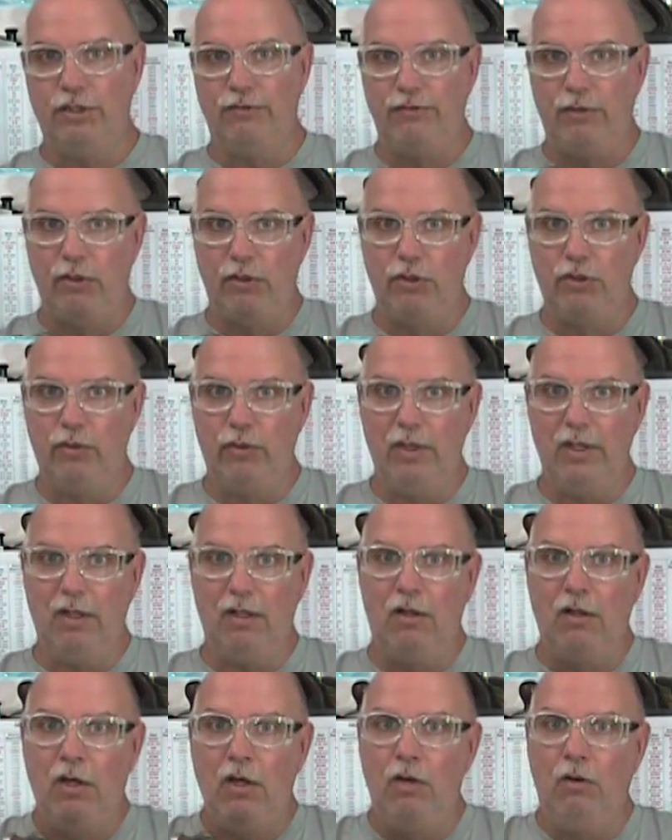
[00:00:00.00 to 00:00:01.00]
of your
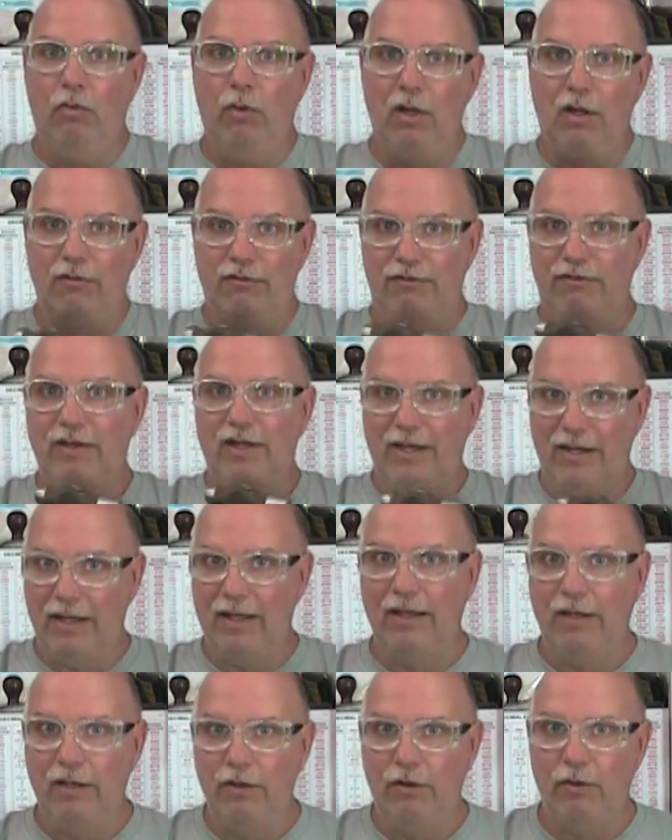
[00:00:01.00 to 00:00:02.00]
drill will fit
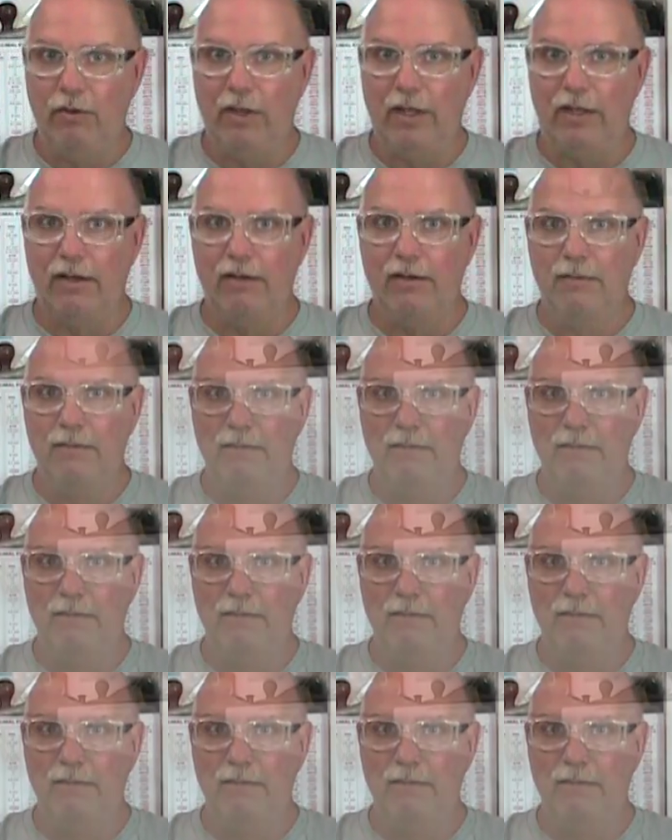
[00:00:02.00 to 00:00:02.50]
into it.